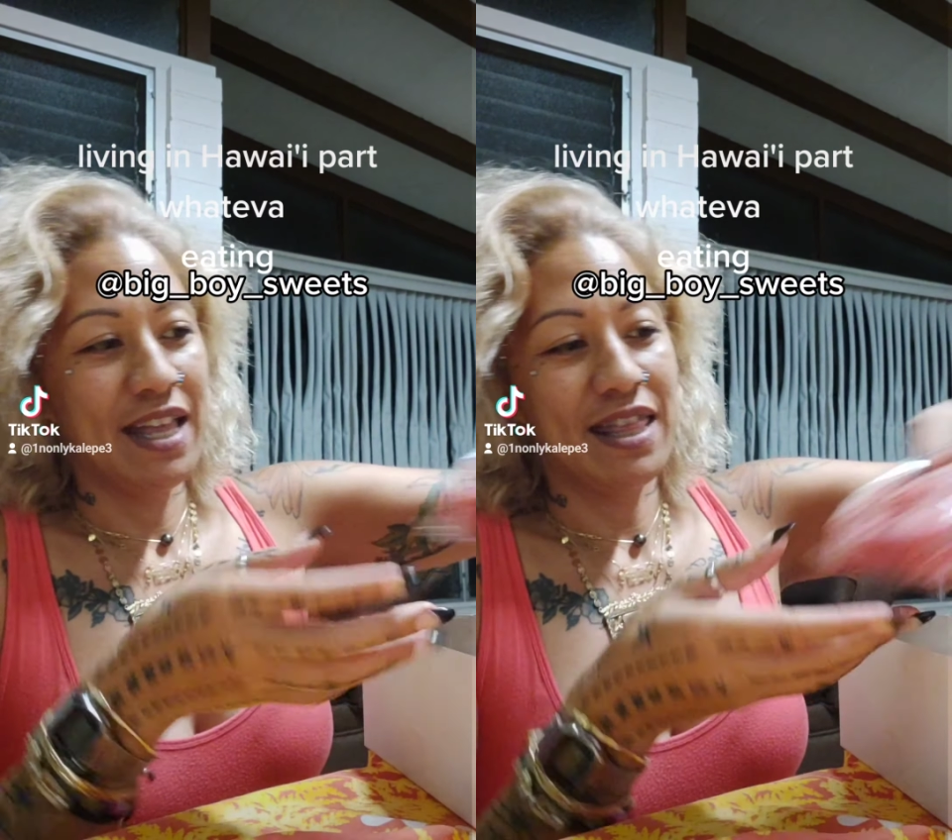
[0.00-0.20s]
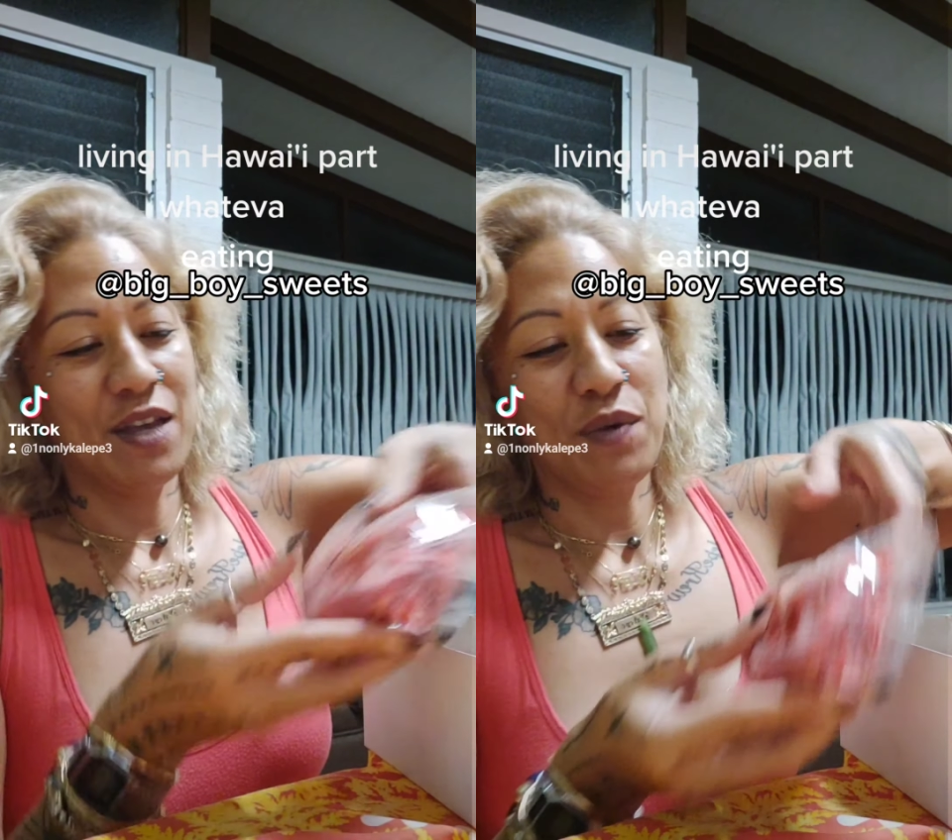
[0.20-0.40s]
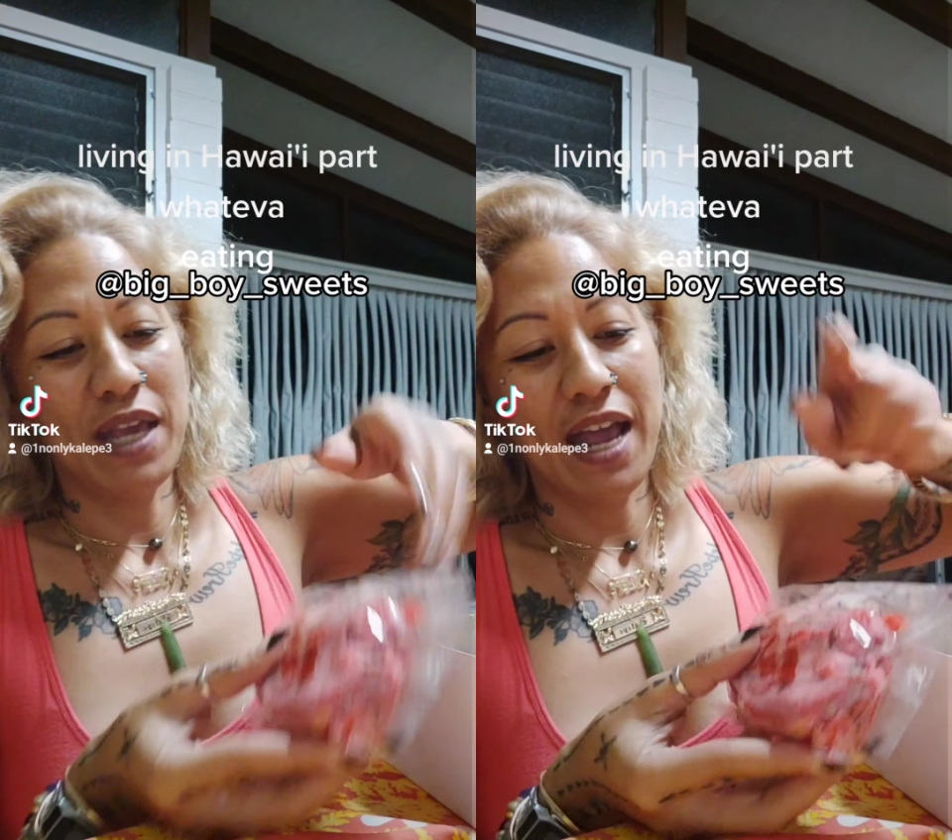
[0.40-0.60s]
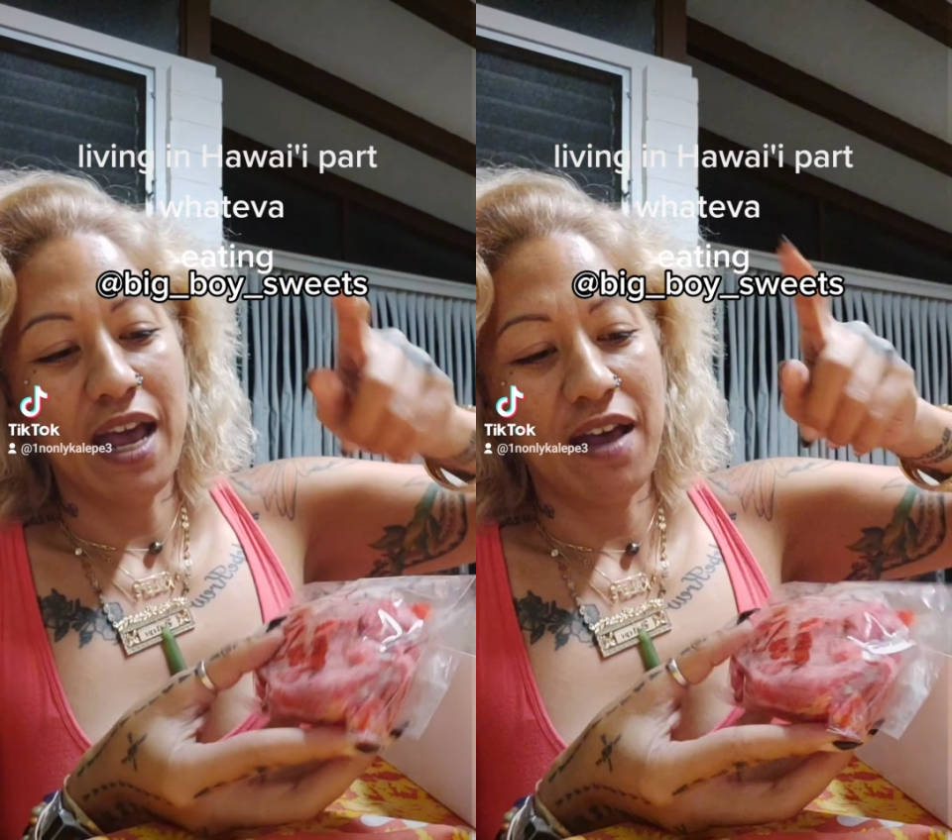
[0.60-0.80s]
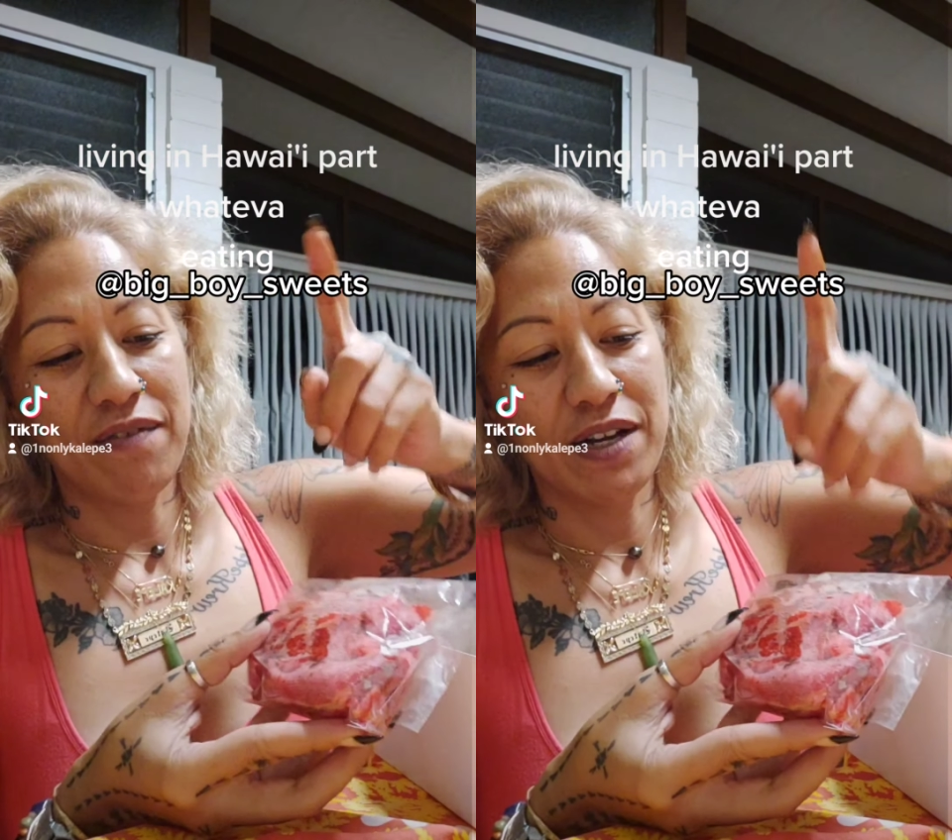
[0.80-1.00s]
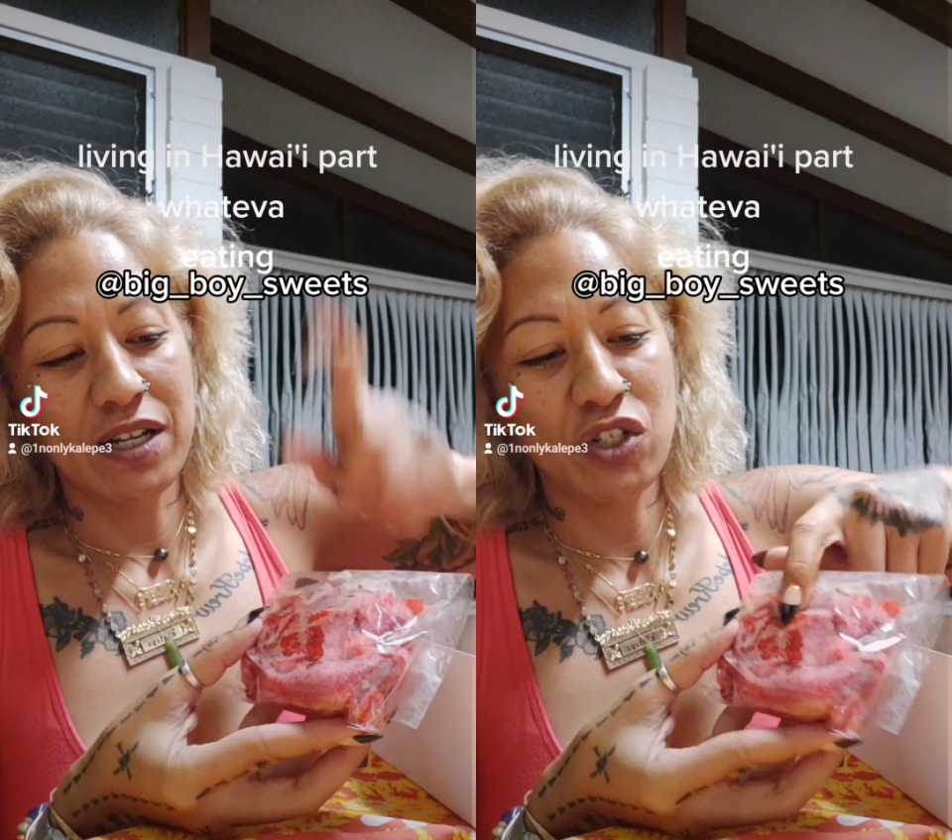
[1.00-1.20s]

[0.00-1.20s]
Then we have